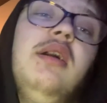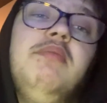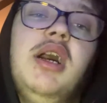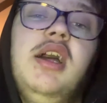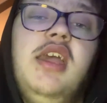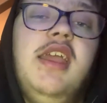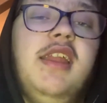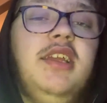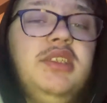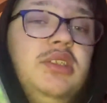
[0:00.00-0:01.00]
But it
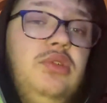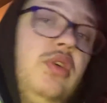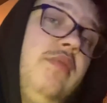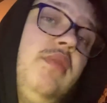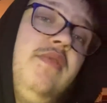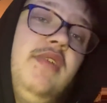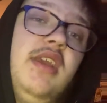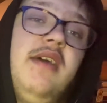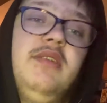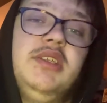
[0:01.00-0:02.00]
is a great movie. you
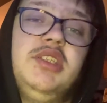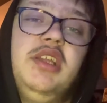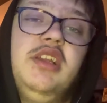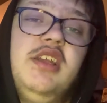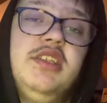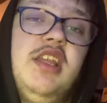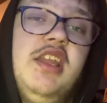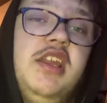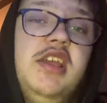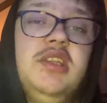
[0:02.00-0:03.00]
haven't seen this.
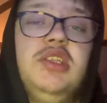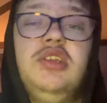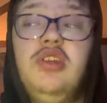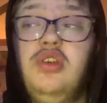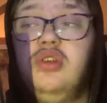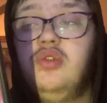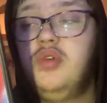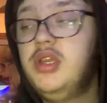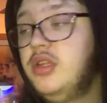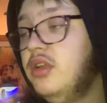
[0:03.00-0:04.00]
It is a good
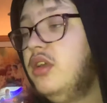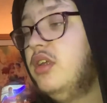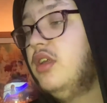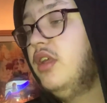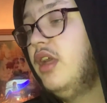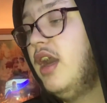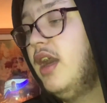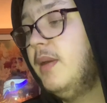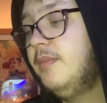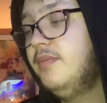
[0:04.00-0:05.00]
one.
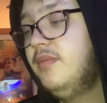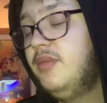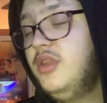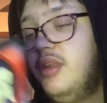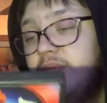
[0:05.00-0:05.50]
Um, you can